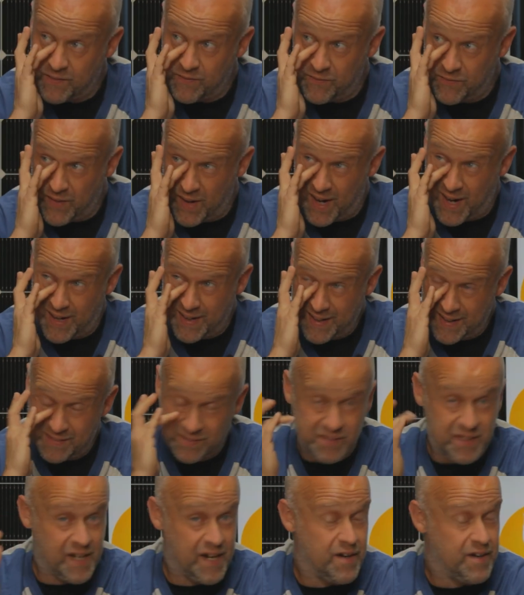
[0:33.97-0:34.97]
of uh,
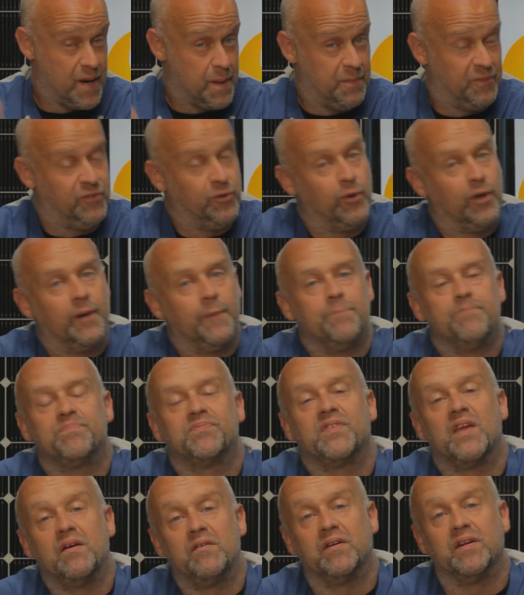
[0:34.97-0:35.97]
yesterday or day before,
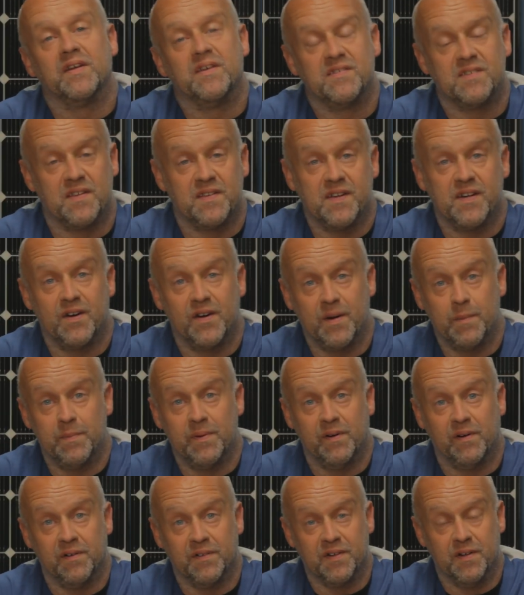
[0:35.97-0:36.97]
they released that they're going to
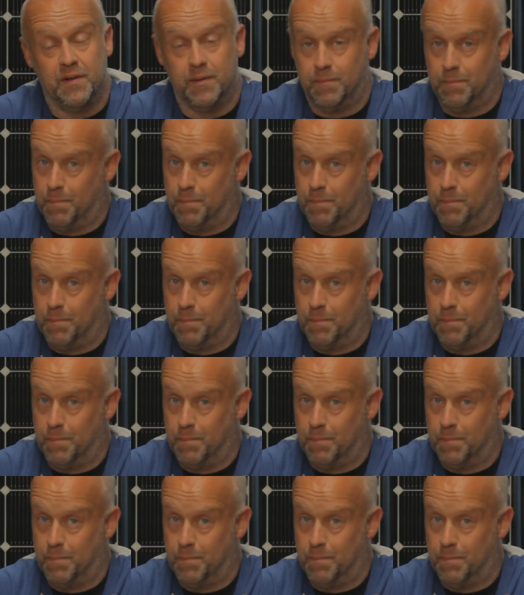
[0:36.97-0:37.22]
build